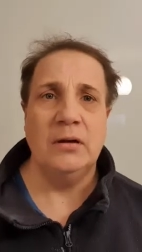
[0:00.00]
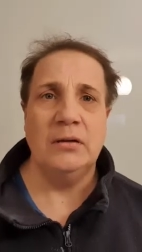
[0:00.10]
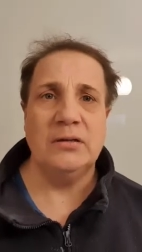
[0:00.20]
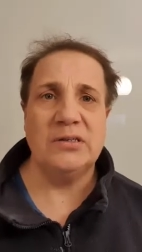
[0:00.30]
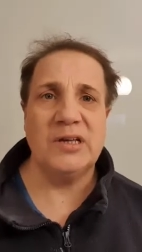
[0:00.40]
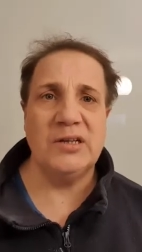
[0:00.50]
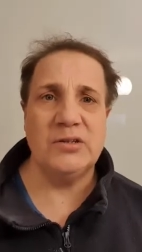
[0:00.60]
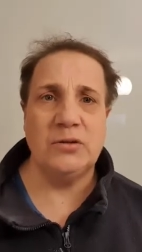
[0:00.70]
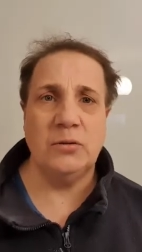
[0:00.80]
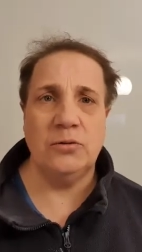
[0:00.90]
say to
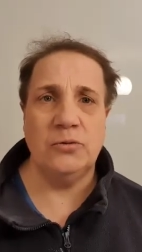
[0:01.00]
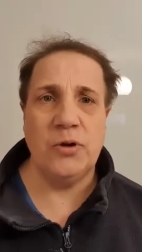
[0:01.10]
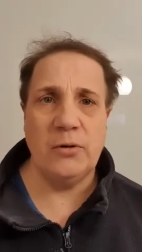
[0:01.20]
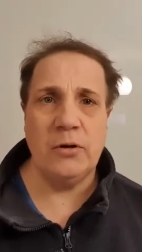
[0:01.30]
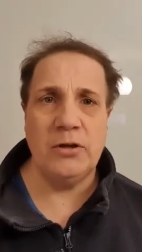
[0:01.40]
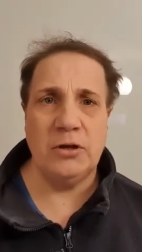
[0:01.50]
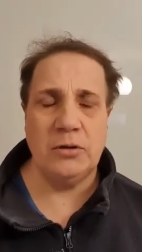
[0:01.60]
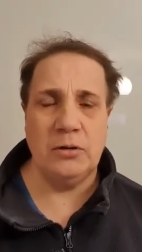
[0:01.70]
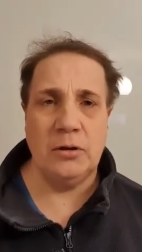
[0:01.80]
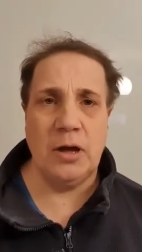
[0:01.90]
god where are
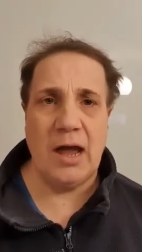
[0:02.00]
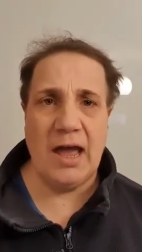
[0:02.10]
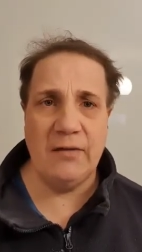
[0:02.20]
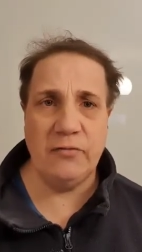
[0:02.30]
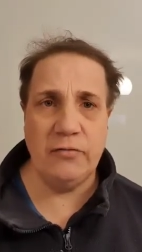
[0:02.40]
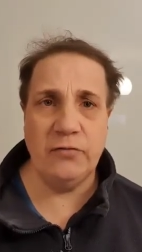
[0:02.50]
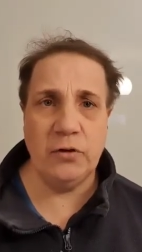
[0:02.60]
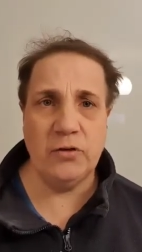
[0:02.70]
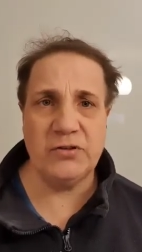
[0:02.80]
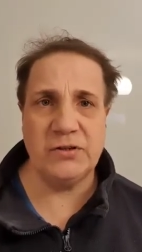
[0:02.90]
you have you
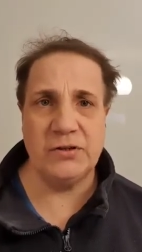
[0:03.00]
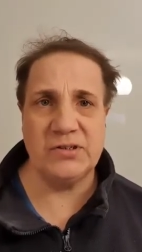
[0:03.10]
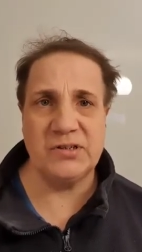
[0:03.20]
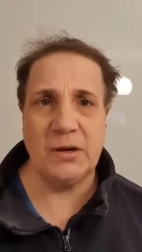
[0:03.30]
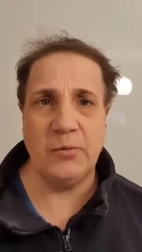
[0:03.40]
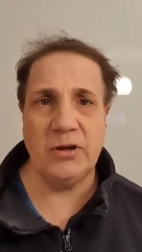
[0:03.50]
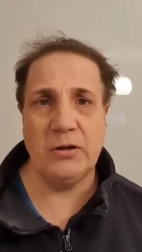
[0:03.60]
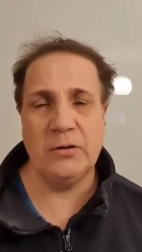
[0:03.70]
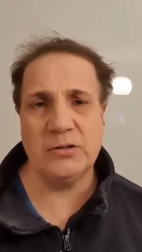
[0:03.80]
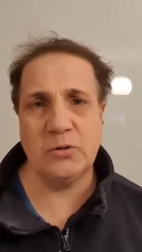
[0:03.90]
forgotten us and we can
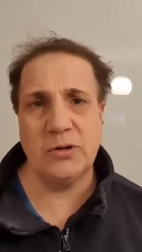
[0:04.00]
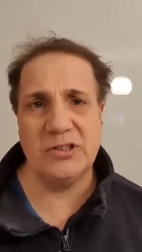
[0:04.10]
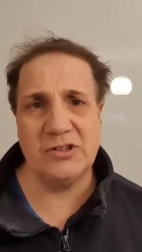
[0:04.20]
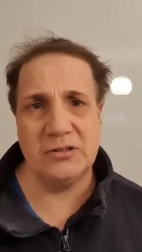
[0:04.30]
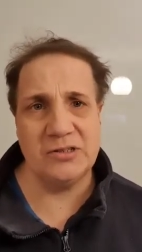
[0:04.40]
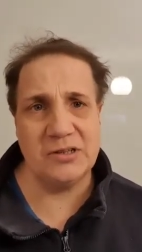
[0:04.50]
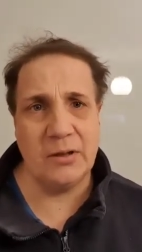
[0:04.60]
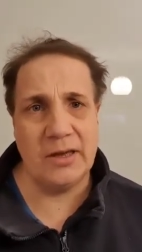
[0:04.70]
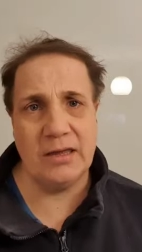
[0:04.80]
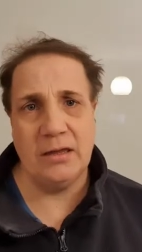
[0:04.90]
ask questions
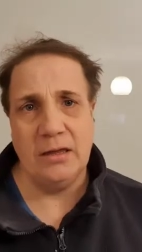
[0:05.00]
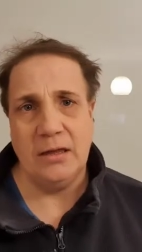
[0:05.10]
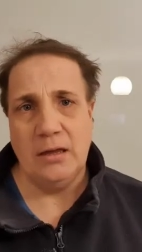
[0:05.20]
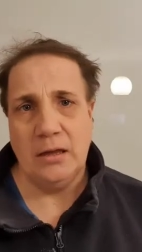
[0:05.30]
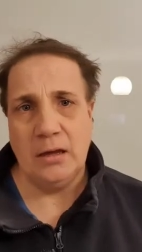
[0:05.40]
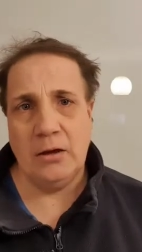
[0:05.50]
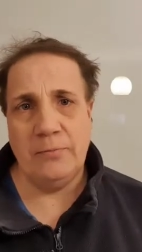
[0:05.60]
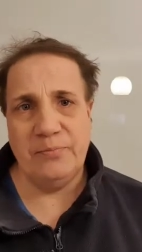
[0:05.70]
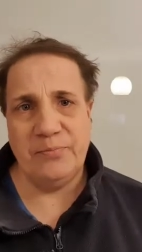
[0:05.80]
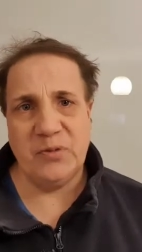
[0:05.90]
like
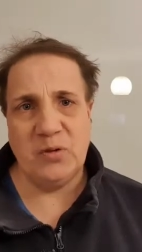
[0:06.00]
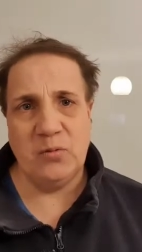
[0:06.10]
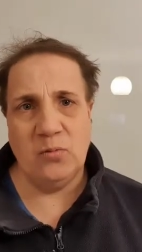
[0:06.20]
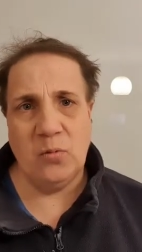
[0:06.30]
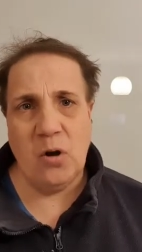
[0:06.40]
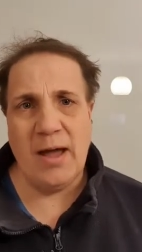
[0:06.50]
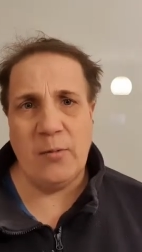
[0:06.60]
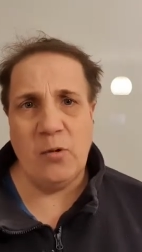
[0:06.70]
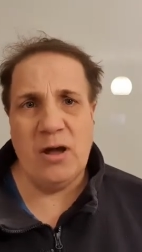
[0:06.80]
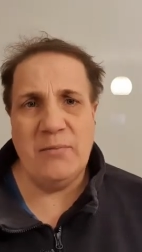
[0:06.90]
um, why?
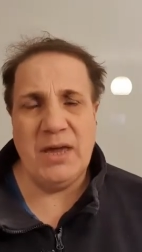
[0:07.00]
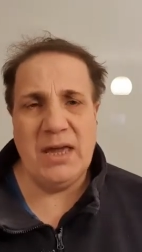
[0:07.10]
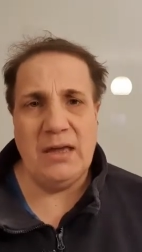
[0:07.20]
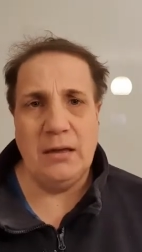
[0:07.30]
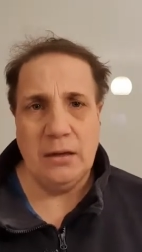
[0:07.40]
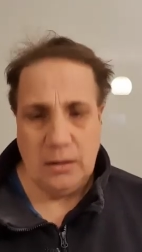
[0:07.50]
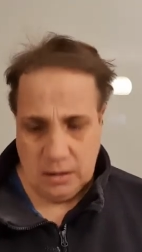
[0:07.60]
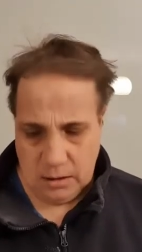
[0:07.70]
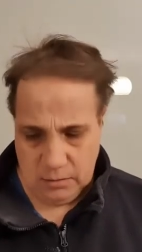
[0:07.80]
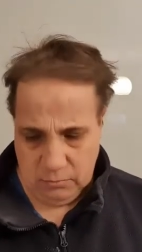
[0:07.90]
Why me?
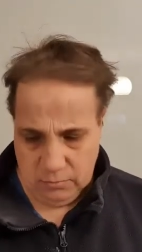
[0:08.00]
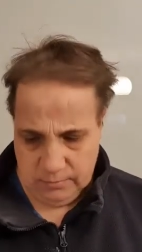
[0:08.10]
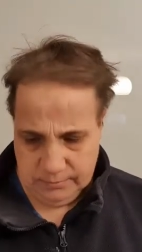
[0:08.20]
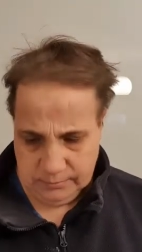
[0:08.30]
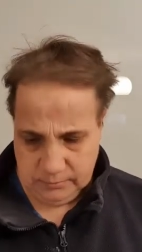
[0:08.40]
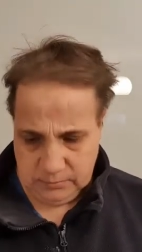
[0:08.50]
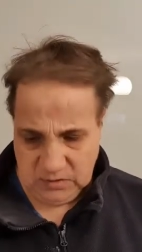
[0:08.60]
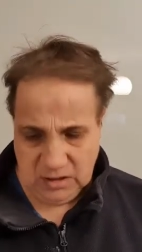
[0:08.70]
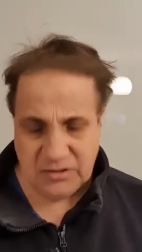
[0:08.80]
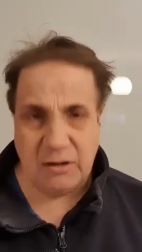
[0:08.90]
Um,
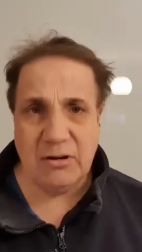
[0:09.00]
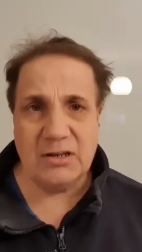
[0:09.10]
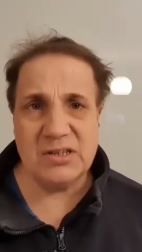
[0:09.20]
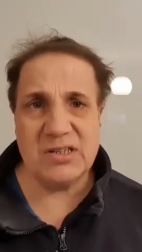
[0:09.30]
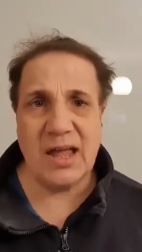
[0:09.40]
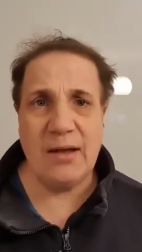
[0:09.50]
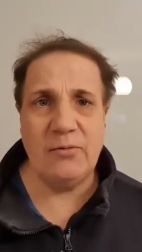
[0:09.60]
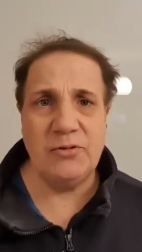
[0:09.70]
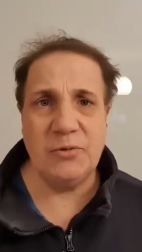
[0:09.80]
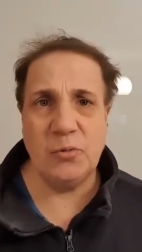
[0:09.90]
I don't
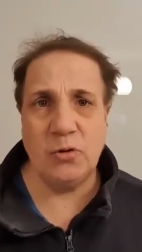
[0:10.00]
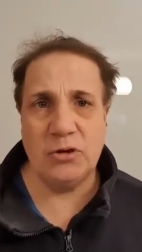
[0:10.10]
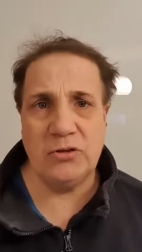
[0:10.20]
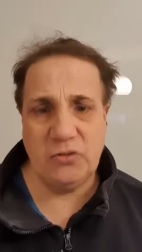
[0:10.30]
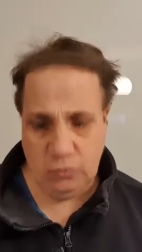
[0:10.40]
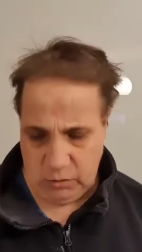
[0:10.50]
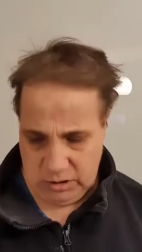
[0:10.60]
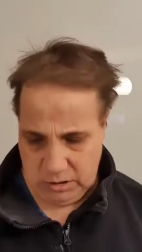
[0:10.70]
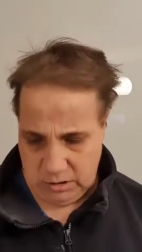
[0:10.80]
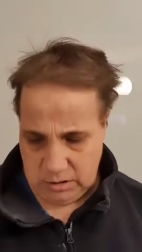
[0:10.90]
understand what you're
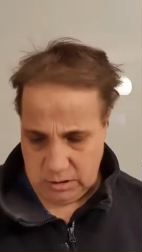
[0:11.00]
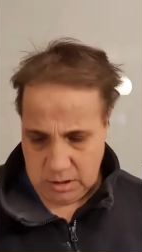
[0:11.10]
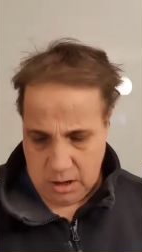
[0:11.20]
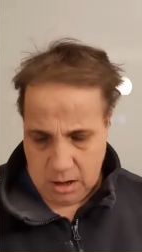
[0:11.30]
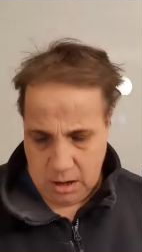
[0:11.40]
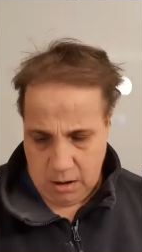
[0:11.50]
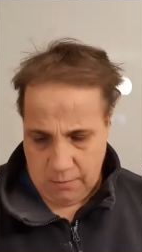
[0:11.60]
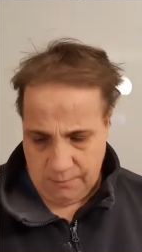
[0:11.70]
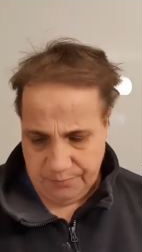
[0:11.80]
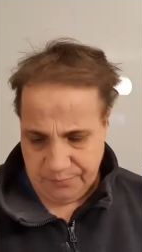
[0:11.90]
doing.
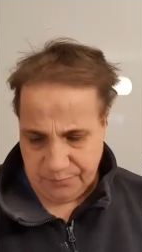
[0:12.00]
Um,